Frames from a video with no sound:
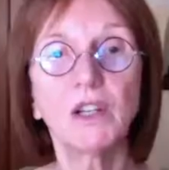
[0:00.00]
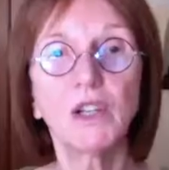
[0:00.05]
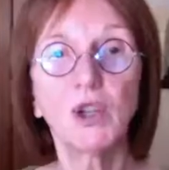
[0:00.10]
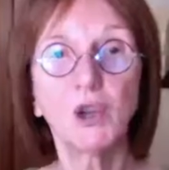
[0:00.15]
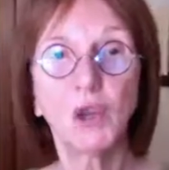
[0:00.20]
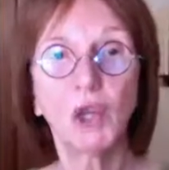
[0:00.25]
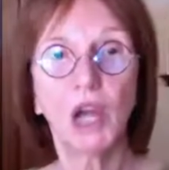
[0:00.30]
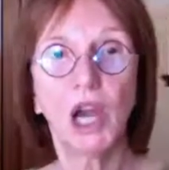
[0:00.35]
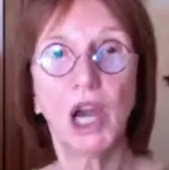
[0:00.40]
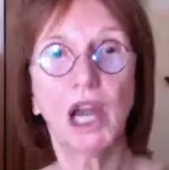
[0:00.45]
to
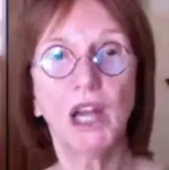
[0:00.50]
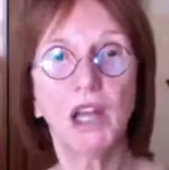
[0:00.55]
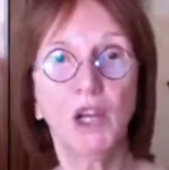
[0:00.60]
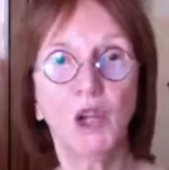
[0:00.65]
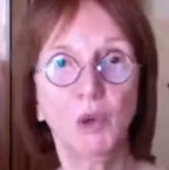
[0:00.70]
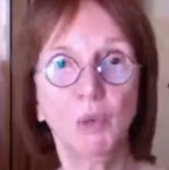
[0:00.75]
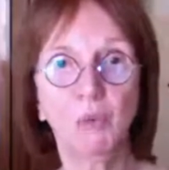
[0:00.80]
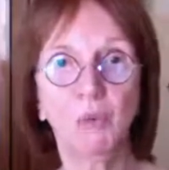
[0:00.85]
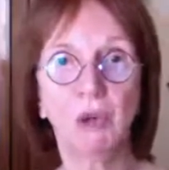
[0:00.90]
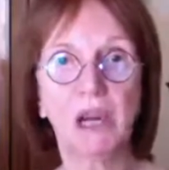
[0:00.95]
cut
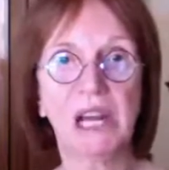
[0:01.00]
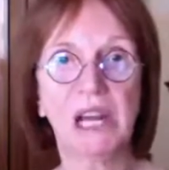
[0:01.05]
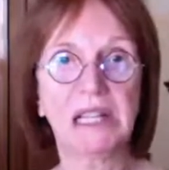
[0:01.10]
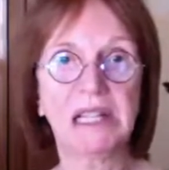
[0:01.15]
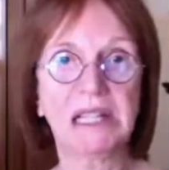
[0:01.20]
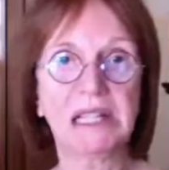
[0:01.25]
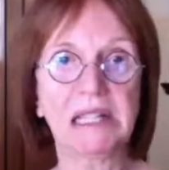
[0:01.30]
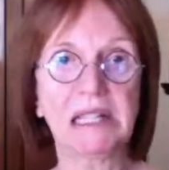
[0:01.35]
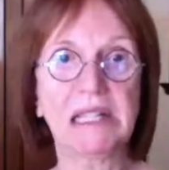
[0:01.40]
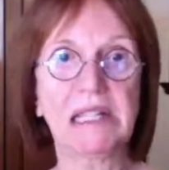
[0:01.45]
your
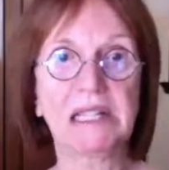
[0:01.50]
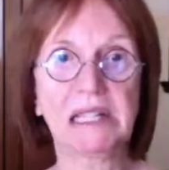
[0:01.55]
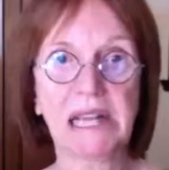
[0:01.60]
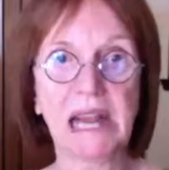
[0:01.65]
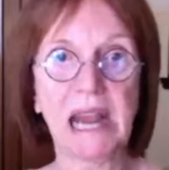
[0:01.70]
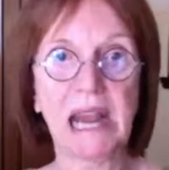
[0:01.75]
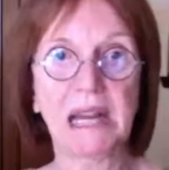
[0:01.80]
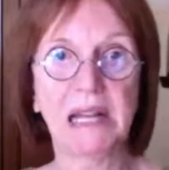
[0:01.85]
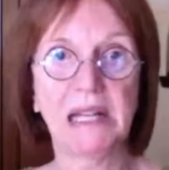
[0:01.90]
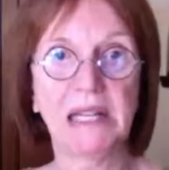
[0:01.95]
bust
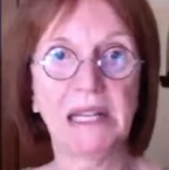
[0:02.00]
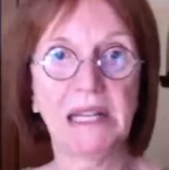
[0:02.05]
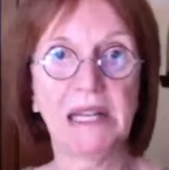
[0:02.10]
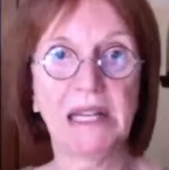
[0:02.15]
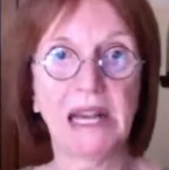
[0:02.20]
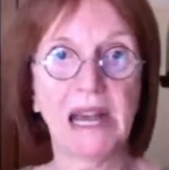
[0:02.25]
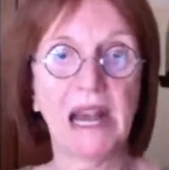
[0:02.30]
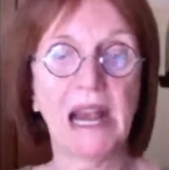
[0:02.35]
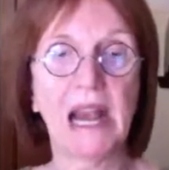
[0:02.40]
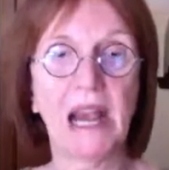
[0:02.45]
exactly in
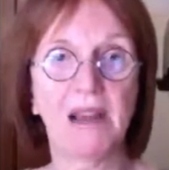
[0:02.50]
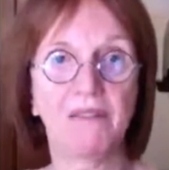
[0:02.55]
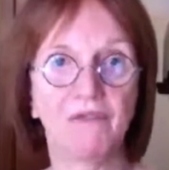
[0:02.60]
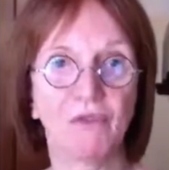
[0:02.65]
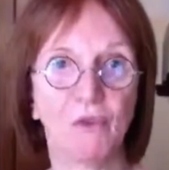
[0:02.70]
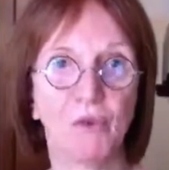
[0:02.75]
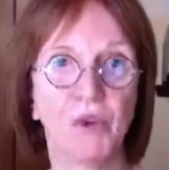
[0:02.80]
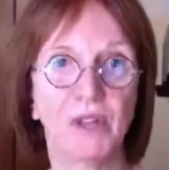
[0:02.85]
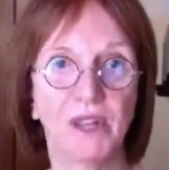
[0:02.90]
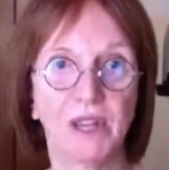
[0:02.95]
half
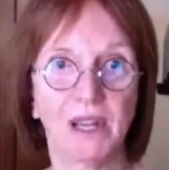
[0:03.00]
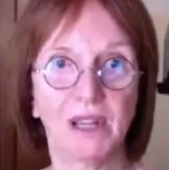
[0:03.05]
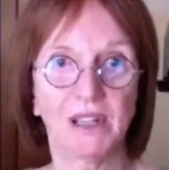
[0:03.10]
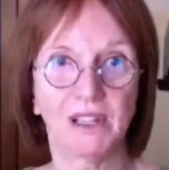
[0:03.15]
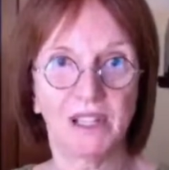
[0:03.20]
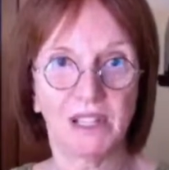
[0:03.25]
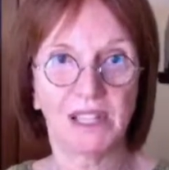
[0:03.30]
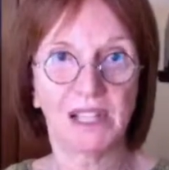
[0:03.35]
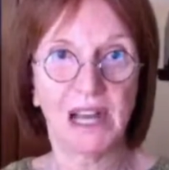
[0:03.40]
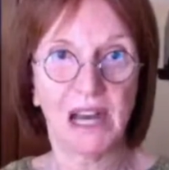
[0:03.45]
with a
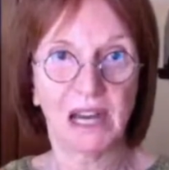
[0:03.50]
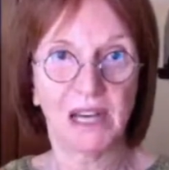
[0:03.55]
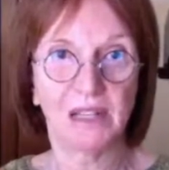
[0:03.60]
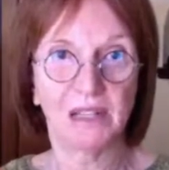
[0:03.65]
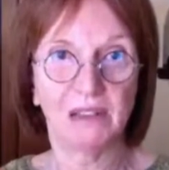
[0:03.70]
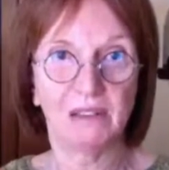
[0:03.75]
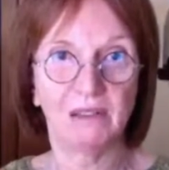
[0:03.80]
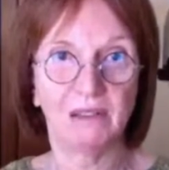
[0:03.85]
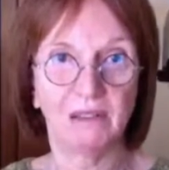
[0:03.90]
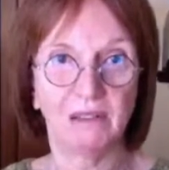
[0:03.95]
design.